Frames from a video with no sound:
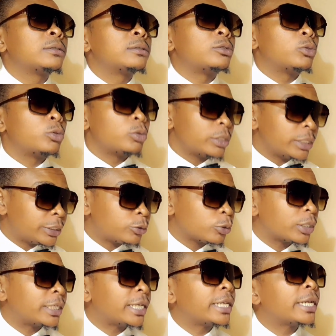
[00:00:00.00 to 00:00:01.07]
you'll eat your
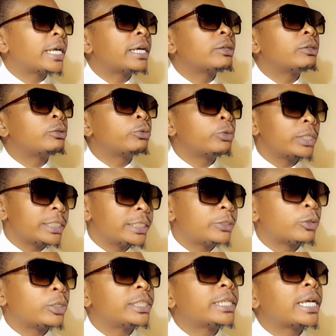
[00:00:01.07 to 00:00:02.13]
dinner you will eat
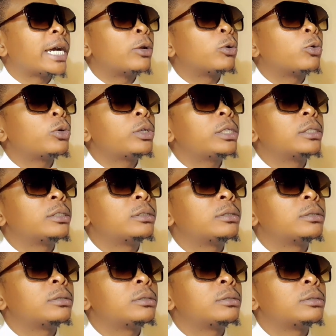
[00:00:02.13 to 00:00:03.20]
your dinner alone
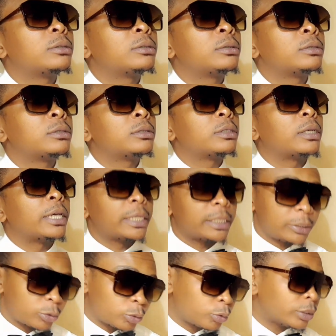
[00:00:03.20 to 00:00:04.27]
and
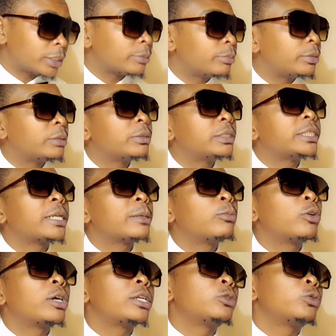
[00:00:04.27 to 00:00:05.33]
you will be
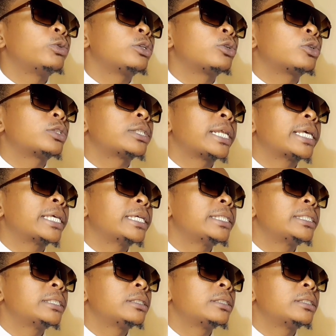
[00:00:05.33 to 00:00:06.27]
miserable and you will not like it